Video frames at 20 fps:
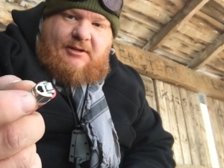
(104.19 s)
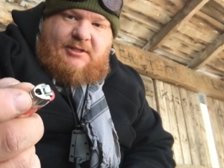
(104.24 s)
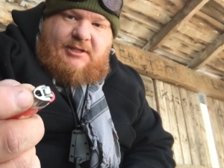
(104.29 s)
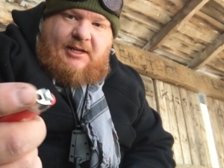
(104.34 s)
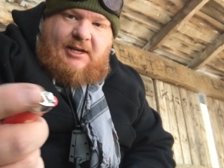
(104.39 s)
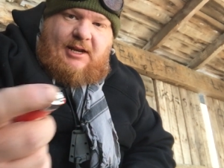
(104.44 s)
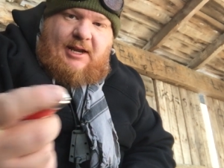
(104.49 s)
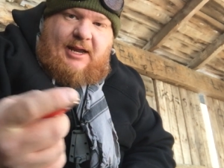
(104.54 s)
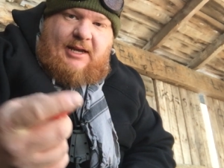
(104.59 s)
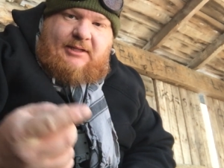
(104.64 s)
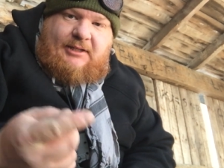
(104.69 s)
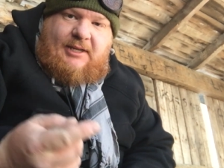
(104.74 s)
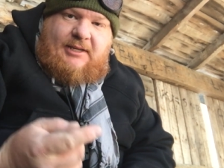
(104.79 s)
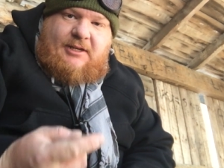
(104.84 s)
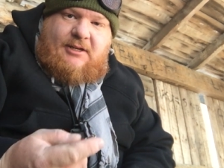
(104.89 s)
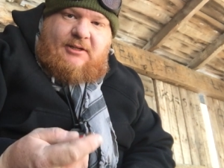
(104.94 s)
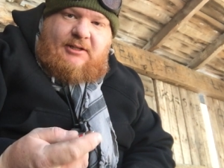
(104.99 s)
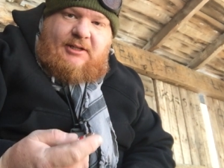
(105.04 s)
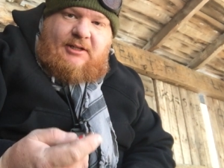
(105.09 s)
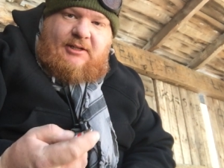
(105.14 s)
It's going to act
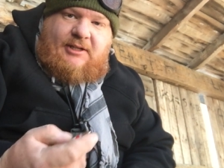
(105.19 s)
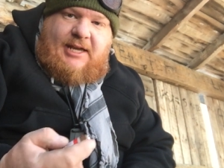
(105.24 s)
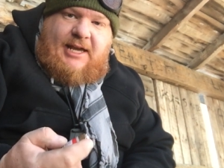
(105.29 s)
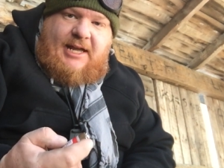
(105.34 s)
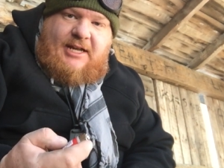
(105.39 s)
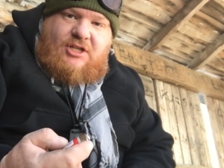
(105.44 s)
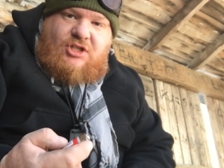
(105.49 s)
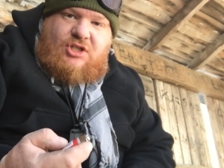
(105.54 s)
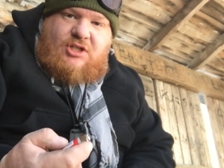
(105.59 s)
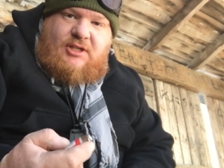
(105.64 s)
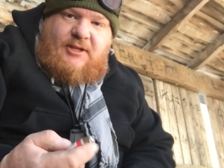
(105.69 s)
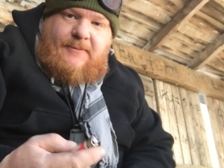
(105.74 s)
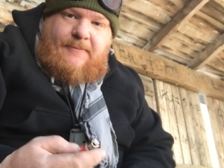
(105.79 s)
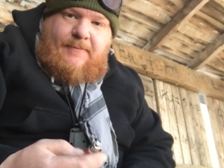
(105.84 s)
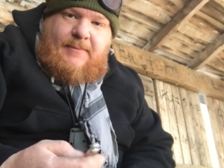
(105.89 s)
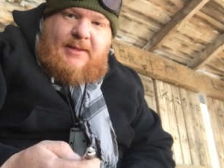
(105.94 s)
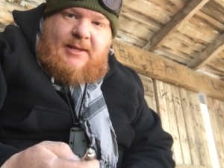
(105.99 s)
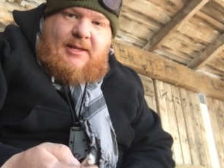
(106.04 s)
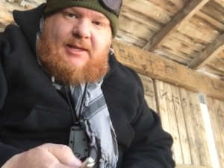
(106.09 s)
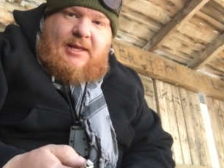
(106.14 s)
like your little catch,
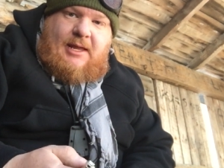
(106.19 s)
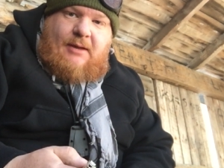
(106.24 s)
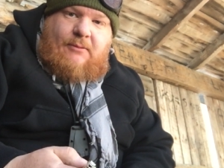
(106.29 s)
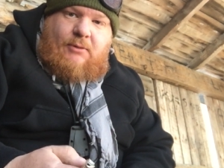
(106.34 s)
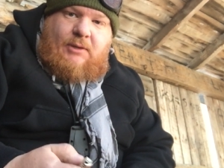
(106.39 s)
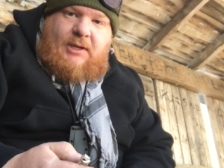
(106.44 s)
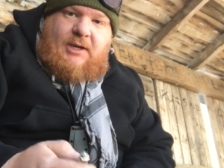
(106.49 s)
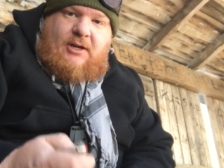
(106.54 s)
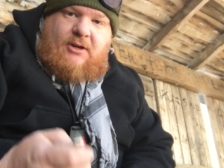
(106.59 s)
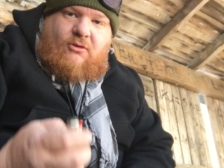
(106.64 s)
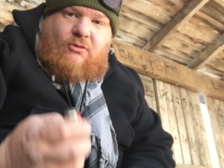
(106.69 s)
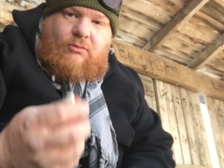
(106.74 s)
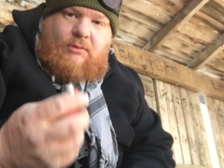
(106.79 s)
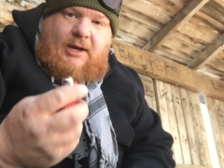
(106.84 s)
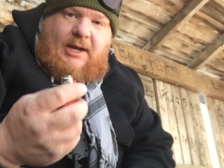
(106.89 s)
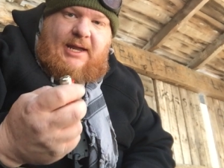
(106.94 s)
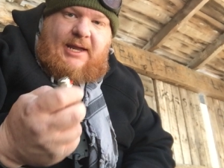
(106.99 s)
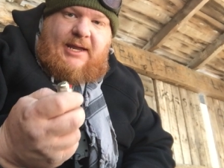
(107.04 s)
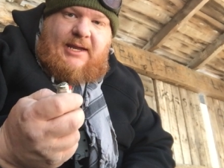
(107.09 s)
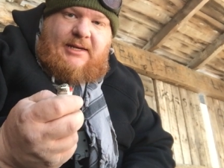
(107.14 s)
and we're going to
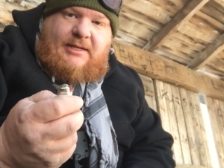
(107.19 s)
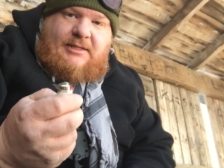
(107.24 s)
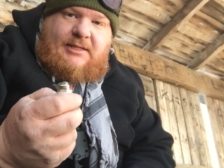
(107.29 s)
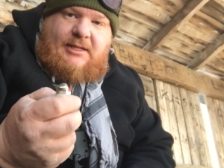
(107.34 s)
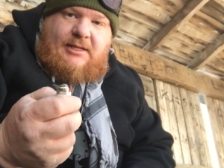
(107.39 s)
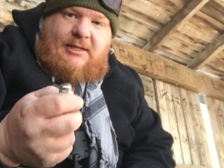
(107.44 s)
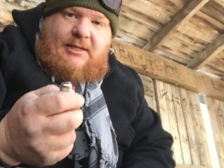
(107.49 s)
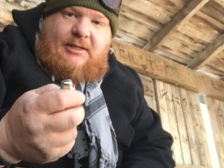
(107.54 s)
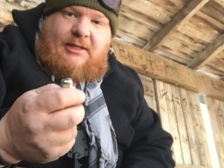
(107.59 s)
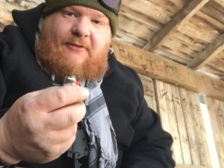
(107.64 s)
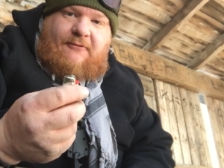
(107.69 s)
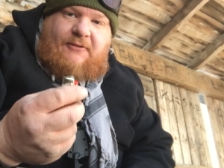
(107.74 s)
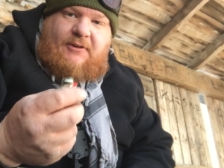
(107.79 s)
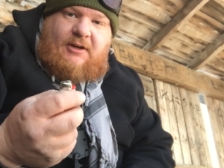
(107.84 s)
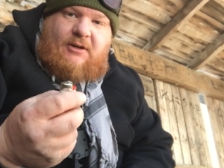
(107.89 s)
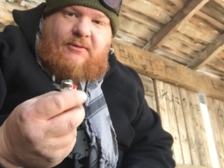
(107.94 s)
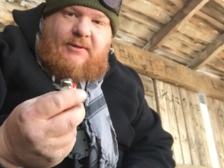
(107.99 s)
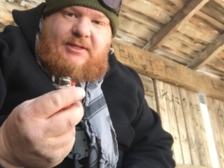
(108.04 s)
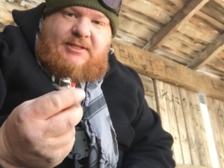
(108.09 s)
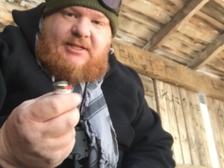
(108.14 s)
grind the
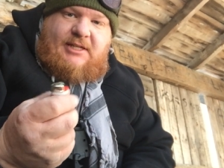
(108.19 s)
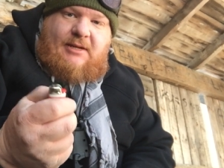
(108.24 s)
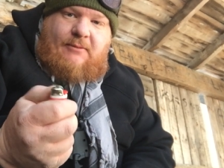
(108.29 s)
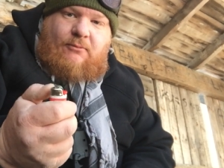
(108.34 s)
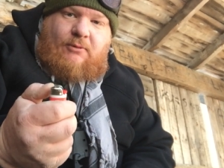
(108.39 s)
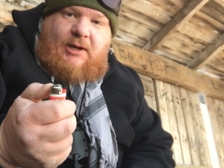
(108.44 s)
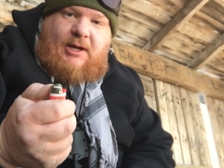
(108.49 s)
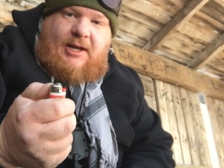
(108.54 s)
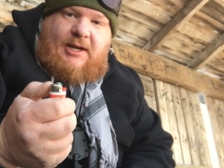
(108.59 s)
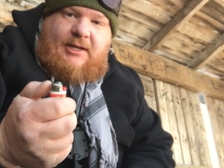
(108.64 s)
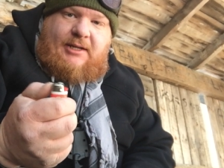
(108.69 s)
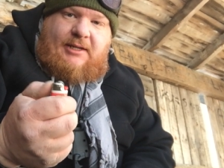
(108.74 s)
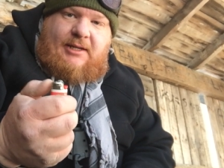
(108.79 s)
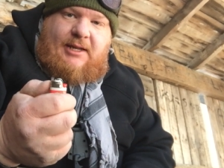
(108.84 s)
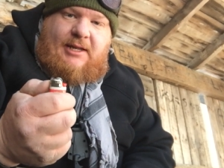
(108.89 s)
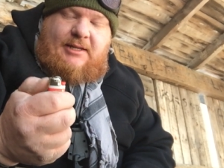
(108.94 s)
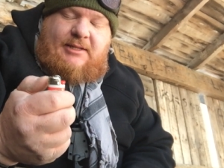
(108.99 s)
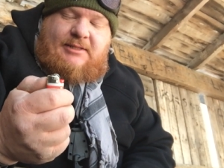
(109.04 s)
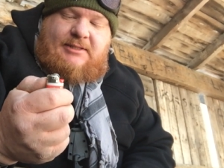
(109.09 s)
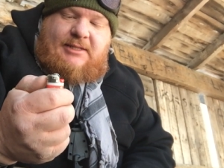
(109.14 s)
ferrocerium rod
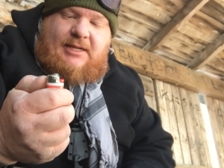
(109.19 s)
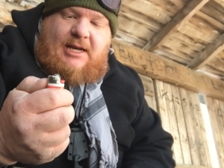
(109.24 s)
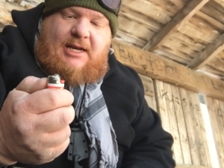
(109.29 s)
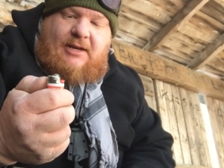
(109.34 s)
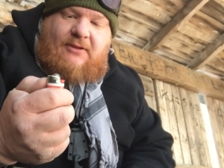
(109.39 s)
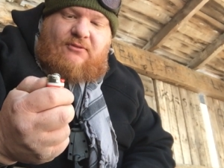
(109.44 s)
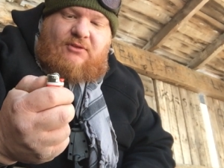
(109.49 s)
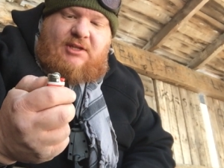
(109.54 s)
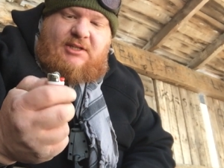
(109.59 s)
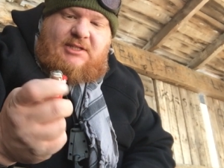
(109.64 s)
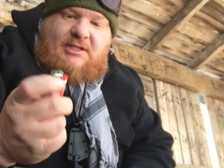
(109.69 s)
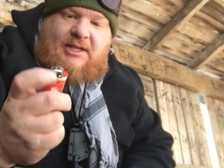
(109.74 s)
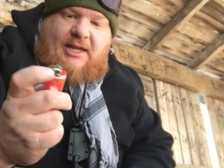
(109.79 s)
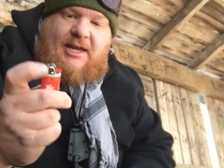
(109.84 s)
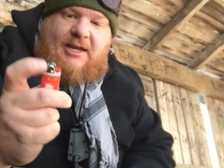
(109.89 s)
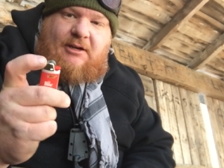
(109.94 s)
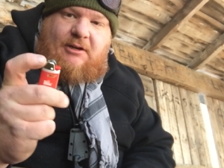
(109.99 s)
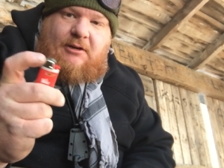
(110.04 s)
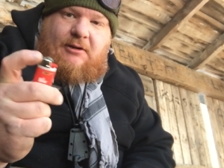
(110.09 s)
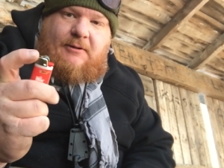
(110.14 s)
inside of this
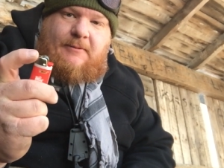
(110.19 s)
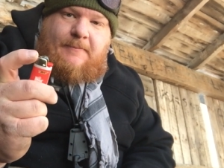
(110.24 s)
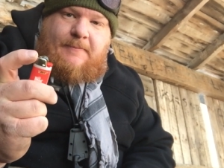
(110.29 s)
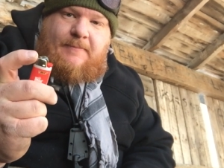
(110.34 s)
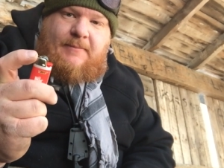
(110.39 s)
lighter